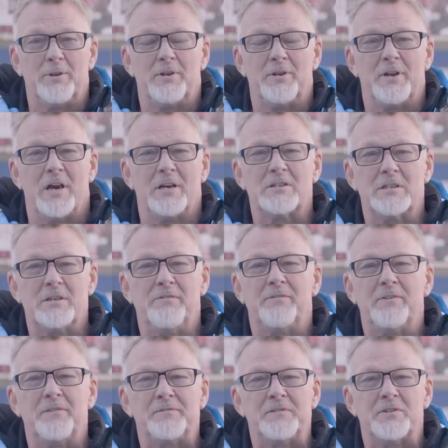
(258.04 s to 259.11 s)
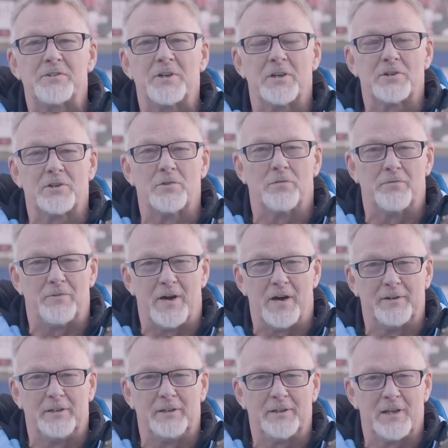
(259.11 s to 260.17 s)
in the 1956 Cup
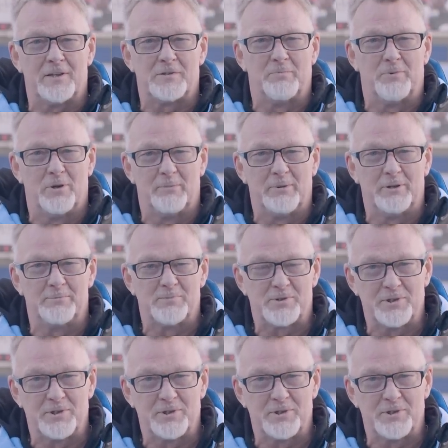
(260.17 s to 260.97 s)
Final against Birmingham